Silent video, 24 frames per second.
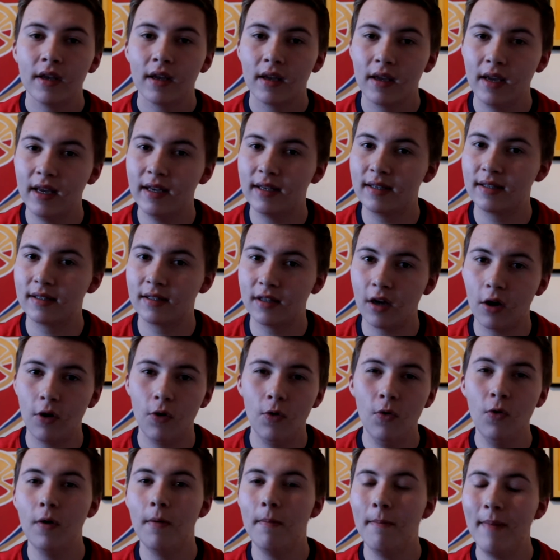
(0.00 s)
is
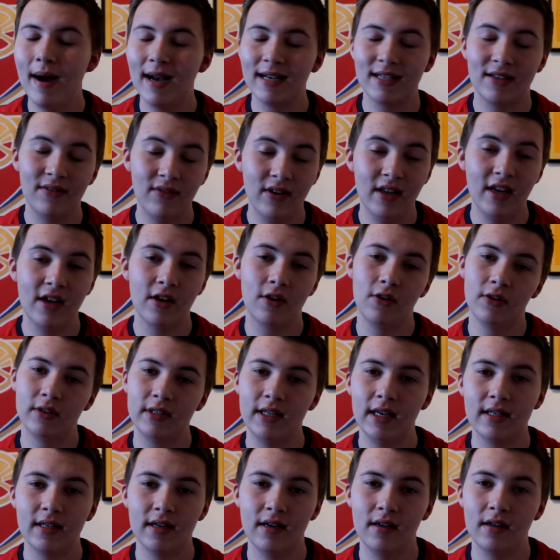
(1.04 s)
so massively
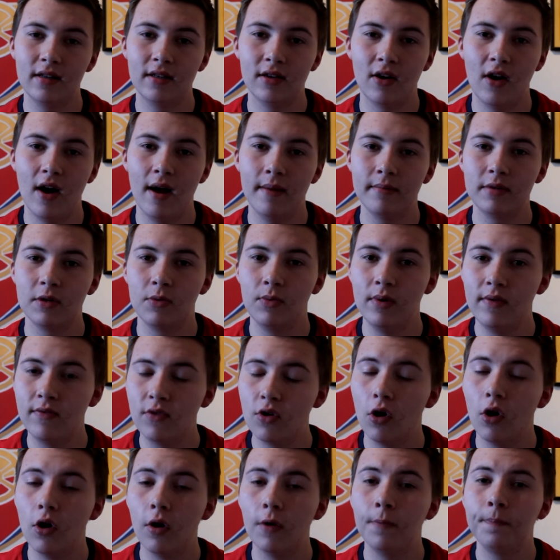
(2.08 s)
inconsistent at times, and we've
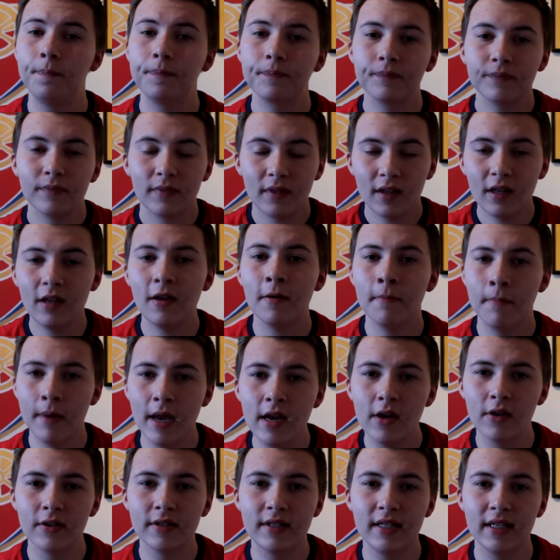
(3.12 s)
got to be
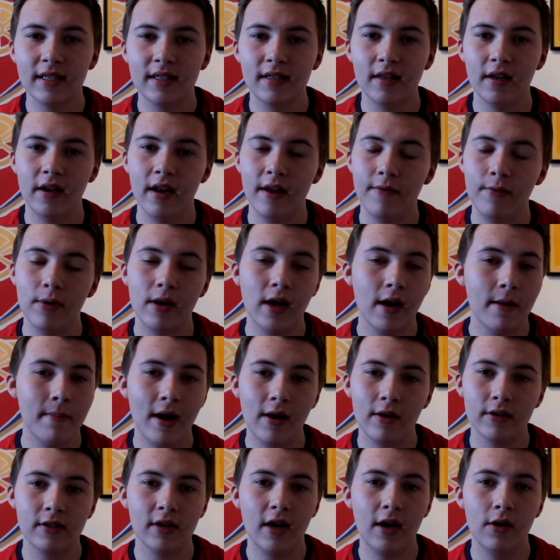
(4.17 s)
consistent if we're going to
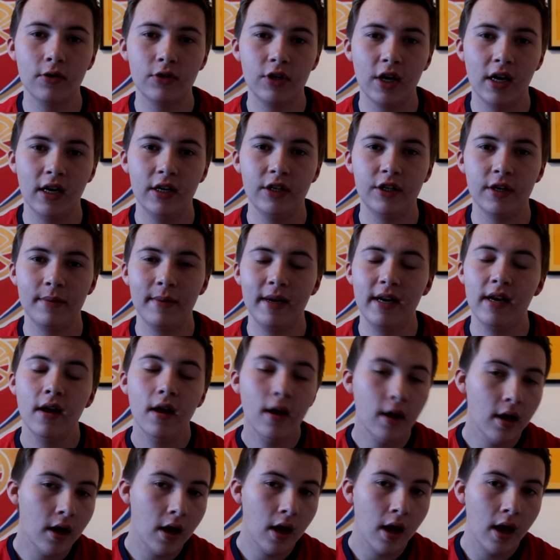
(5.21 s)
mount a title challenge. I mean,
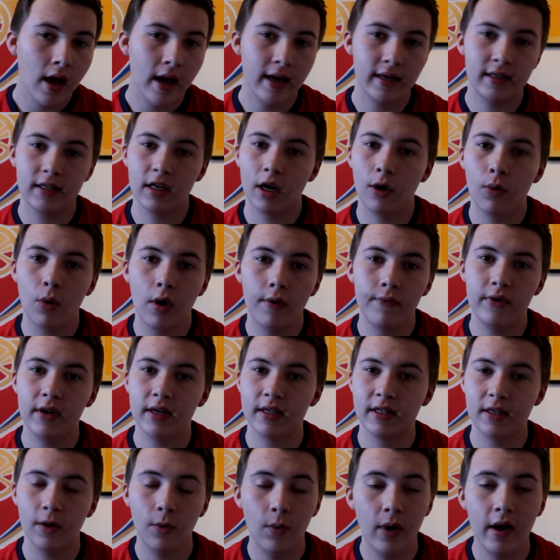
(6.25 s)
it's so
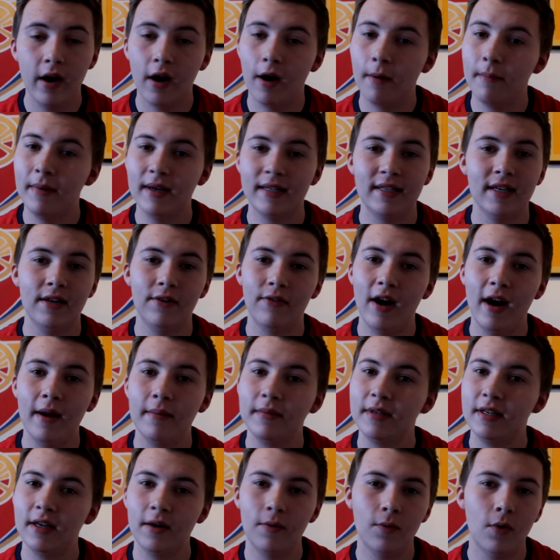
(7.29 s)
obvious that we are missing
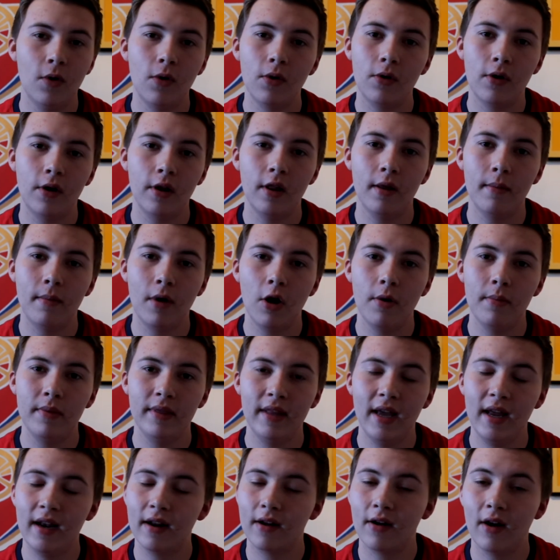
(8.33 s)
Ramsey and Walker at the moment.
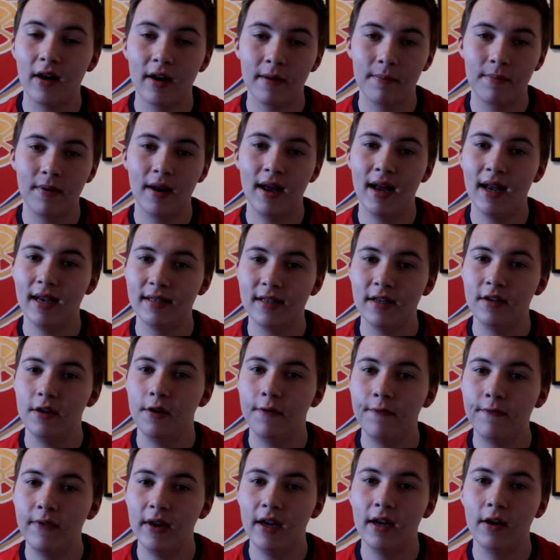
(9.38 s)
They're the kind of players that you
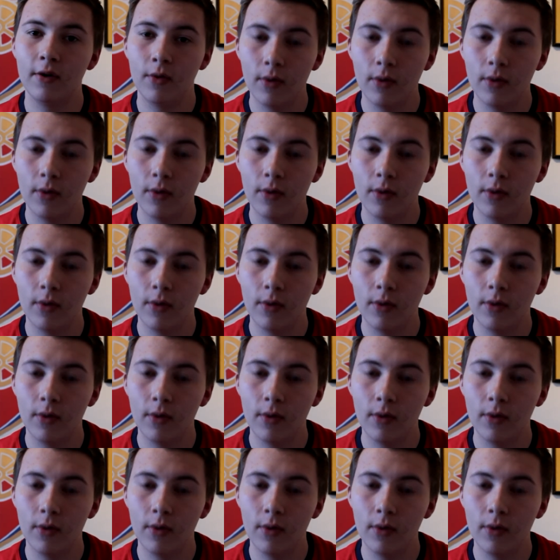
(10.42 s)
think